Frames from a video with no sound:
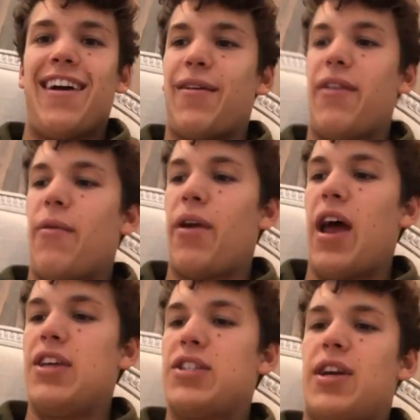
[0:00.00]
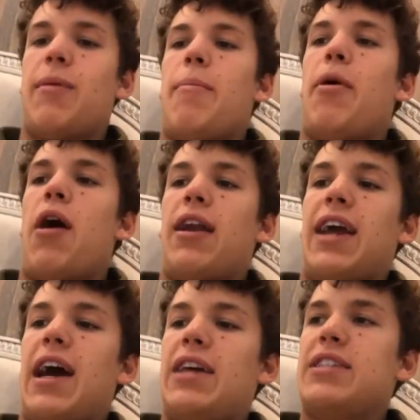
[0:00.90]
Like when I started my
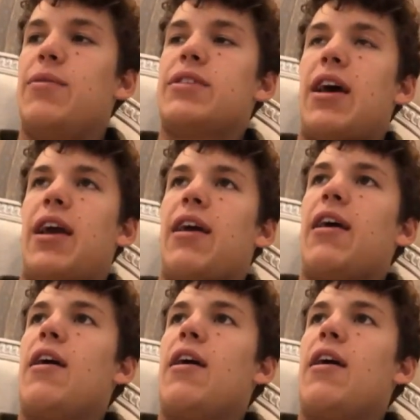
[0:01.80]
podcast, it was like,